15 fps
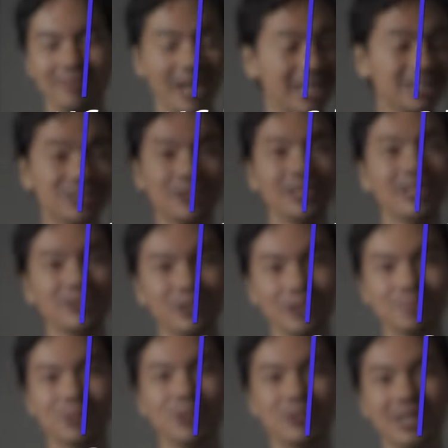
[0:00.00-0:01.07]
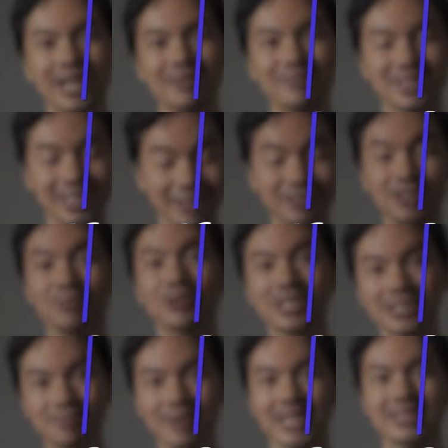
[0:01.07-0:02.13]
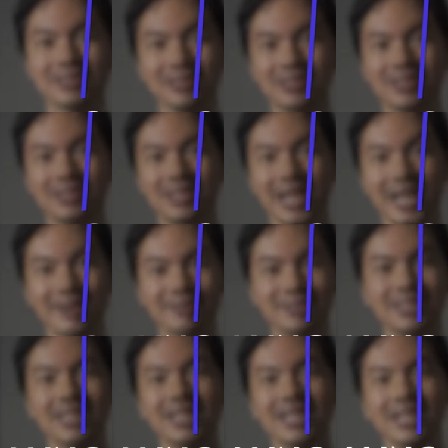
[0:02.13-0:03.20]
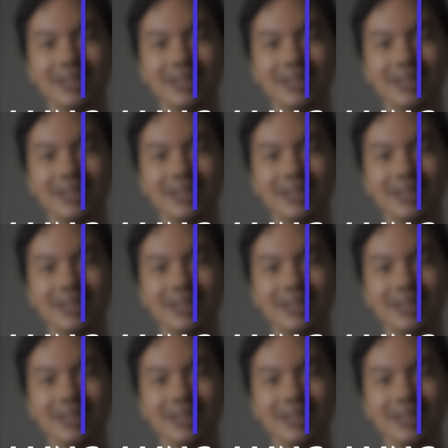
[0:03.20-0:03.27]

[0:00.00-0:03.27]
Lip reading: Uninstalling old programs gives you more space on your drives.